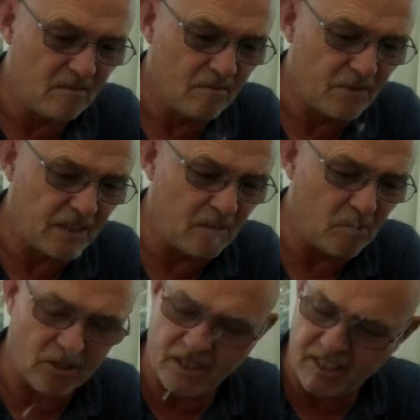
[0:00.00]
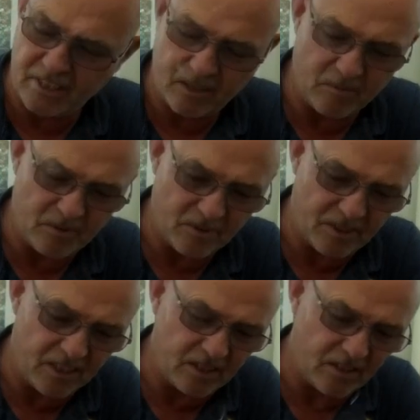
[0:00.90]
I think it might need some
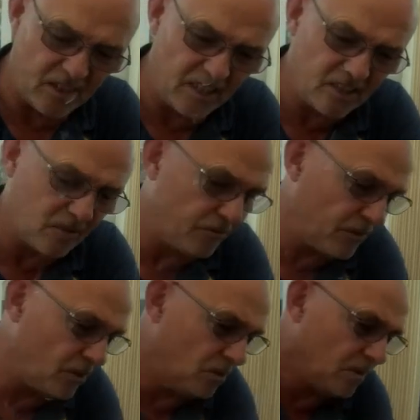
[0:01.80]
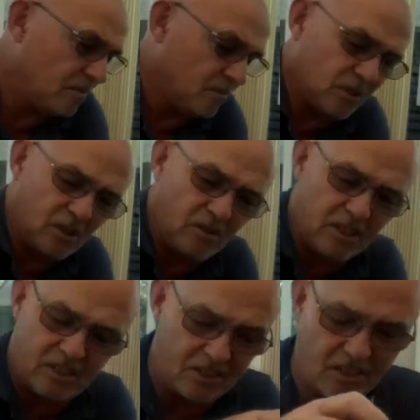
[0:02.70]
fuel. We'll do
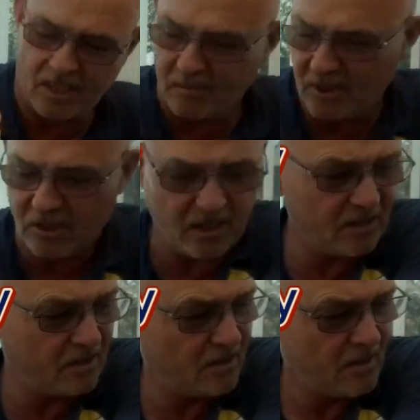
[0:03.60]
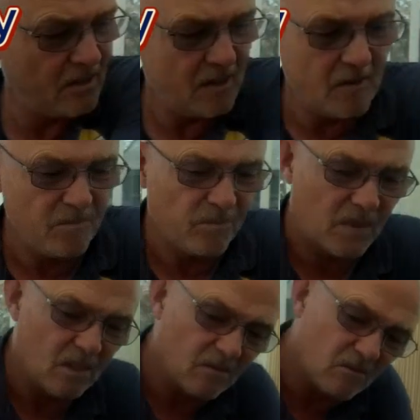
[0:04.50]
this the same, guys.
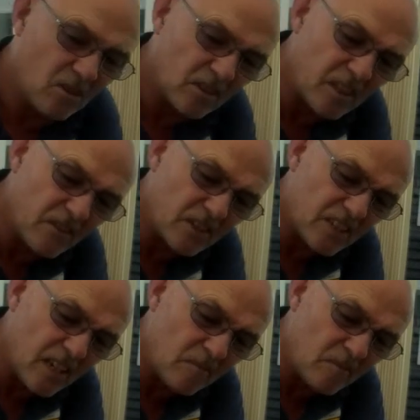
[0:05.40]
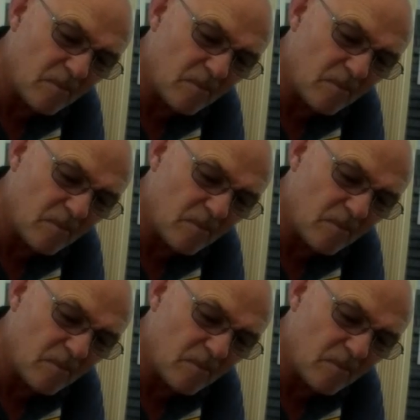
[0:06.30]
Right, give it some. A